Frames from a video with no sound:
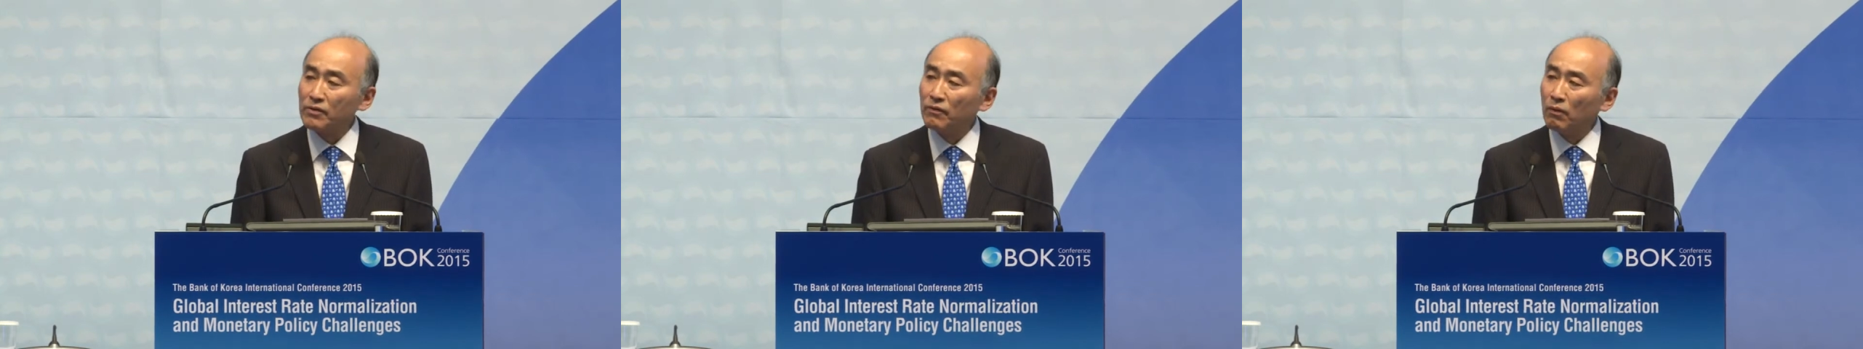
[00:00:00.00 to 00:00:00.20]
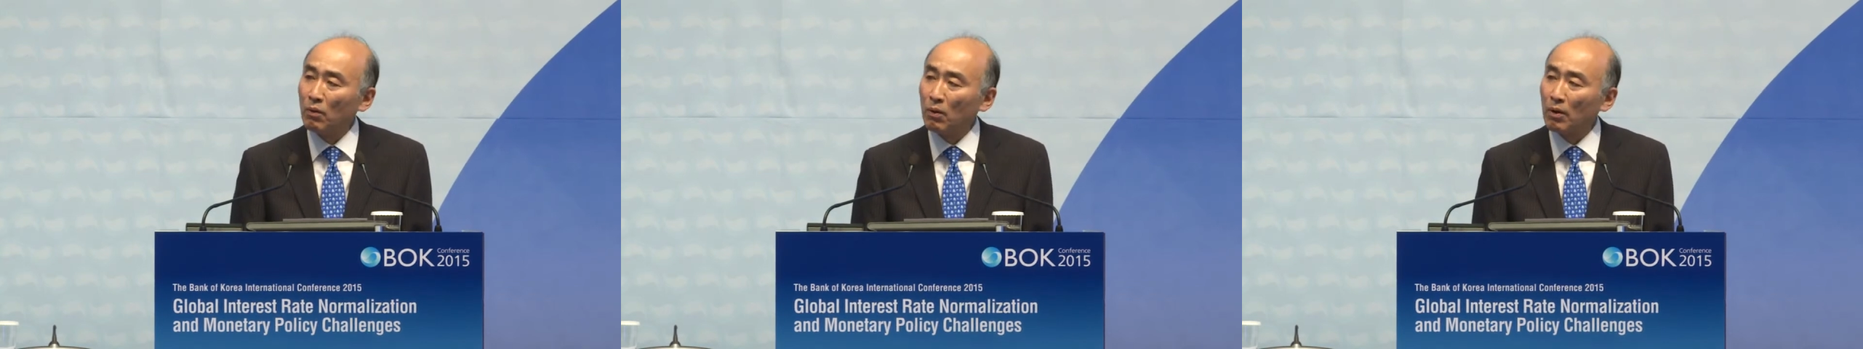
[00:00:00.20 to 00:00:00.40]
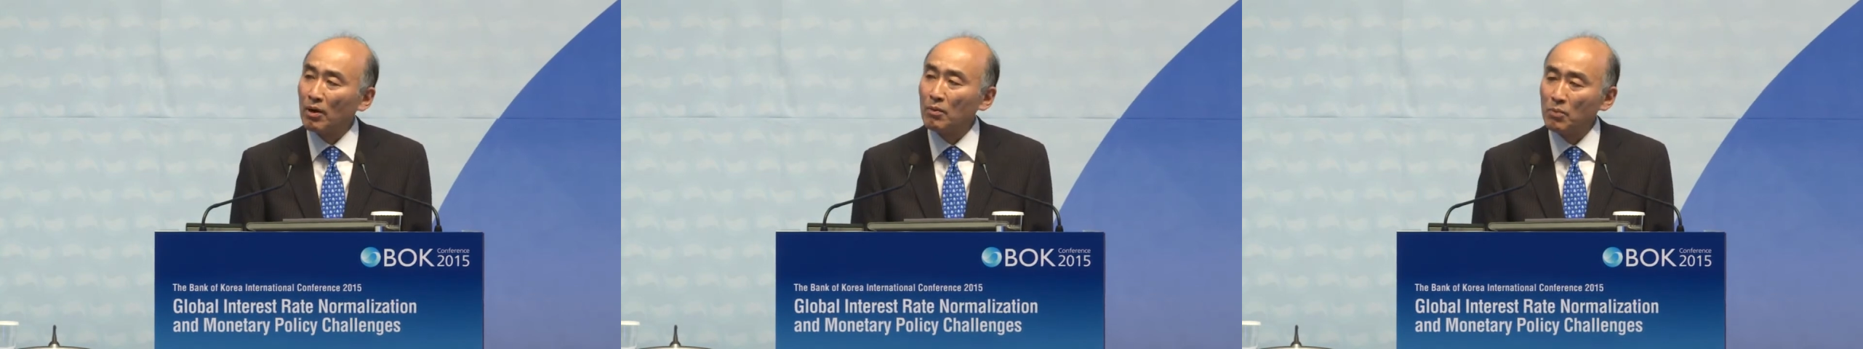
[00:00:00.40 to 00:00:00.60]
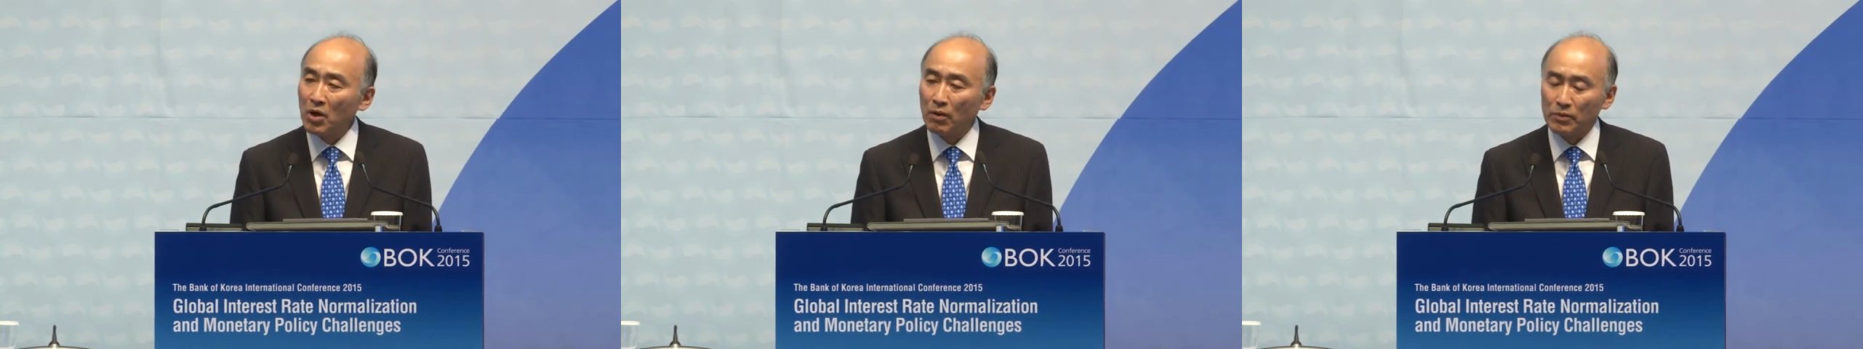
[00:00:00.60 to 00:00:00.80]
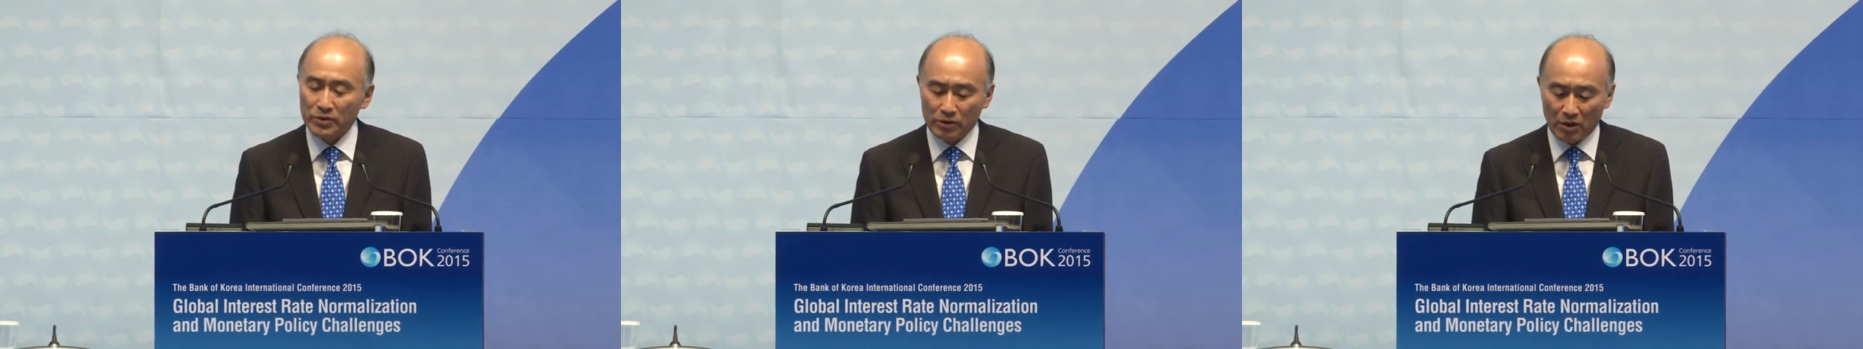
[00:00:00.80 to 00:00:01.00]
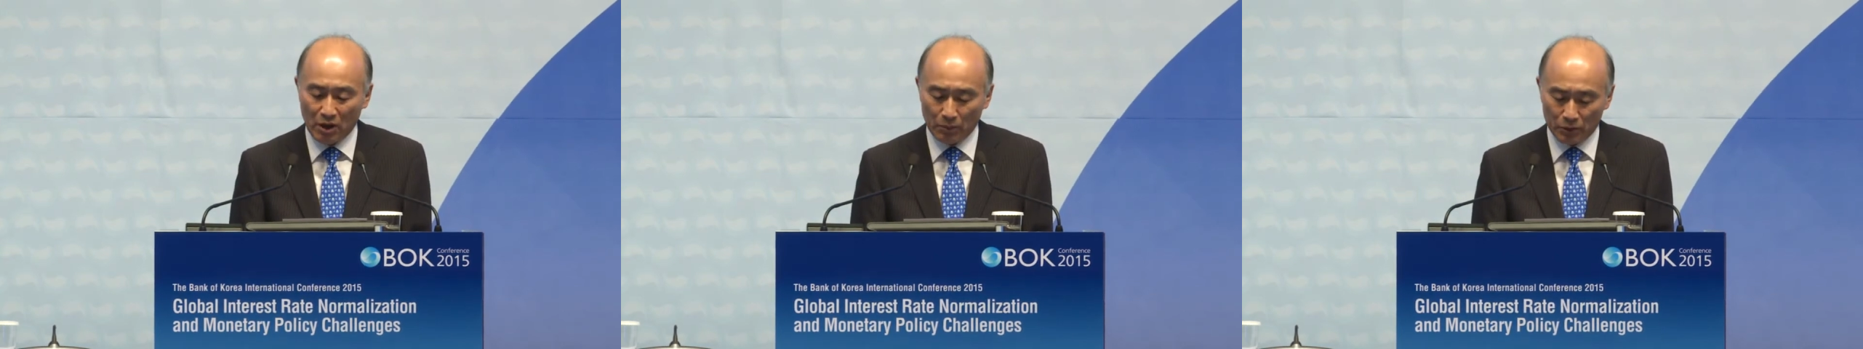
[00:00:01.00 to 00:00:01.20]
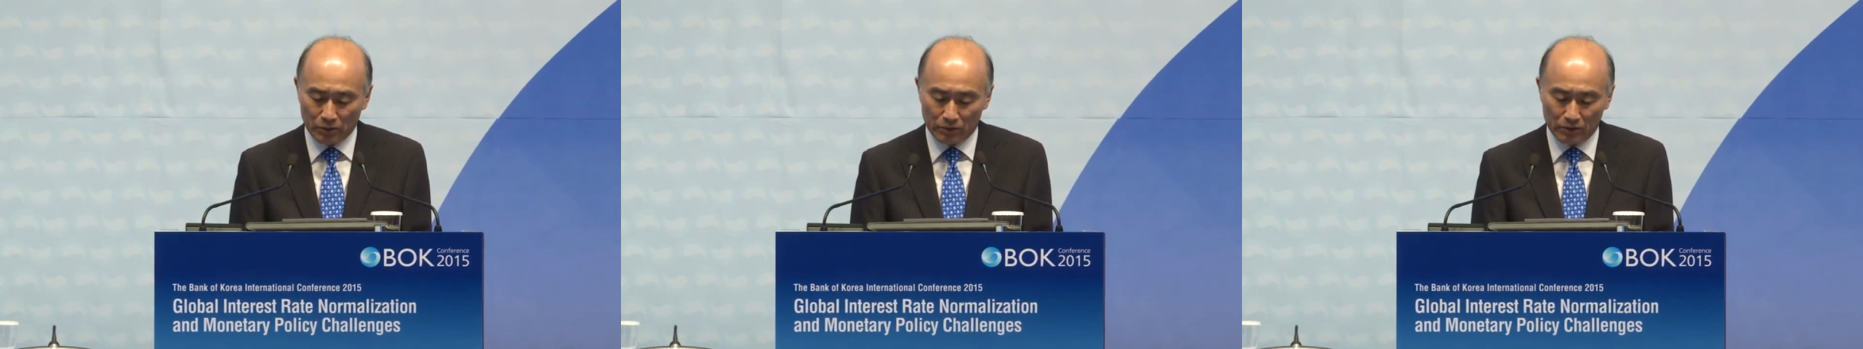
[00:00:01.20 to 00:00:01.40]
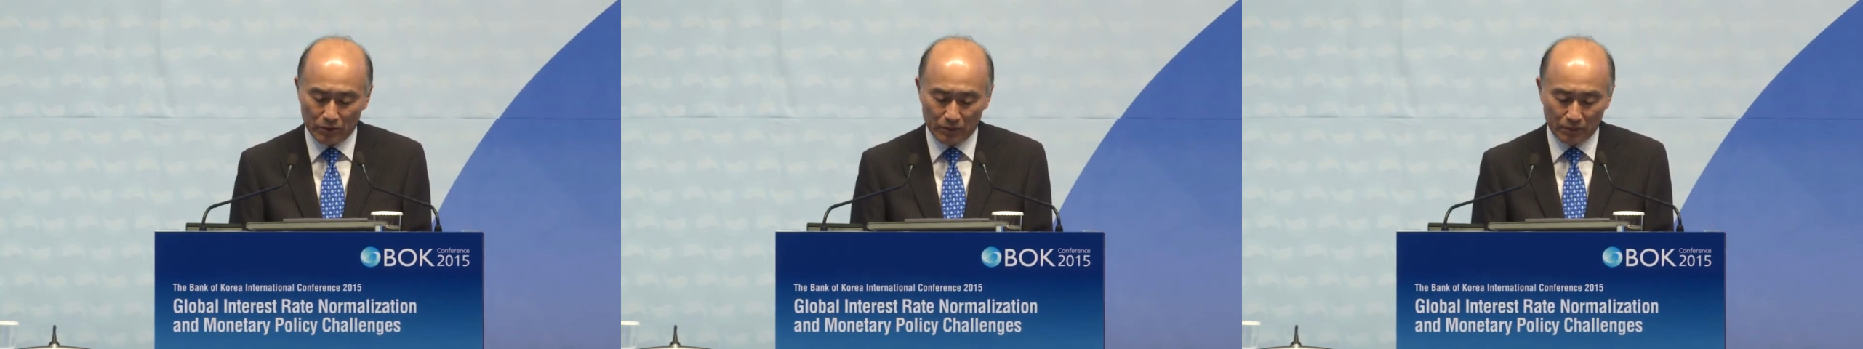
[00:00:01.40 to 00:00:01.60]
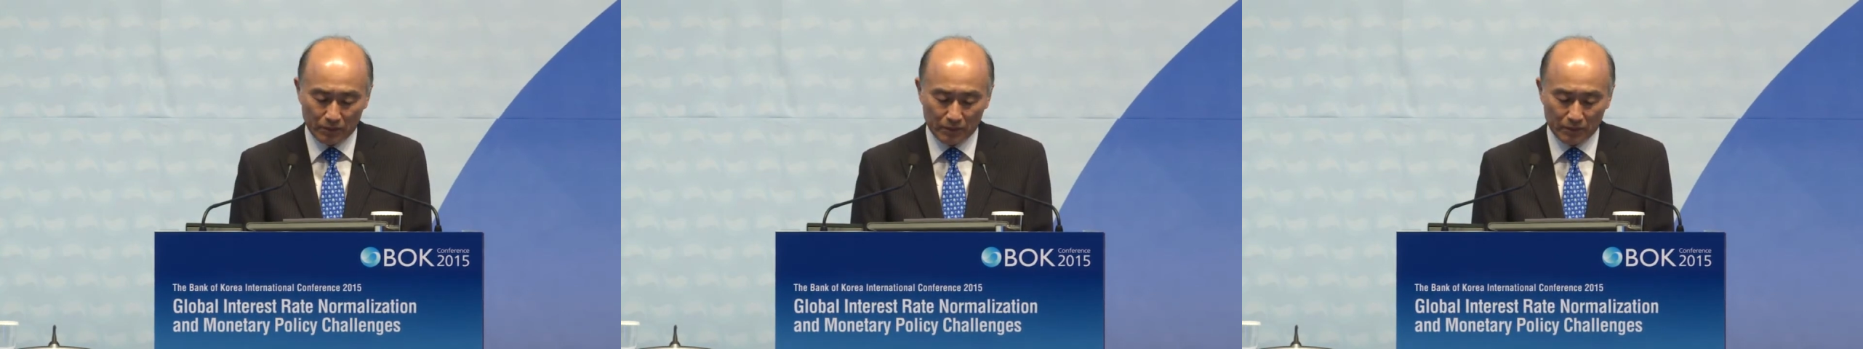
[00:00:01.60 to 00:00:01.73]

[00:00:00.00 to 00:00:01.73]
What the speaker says: for policy options.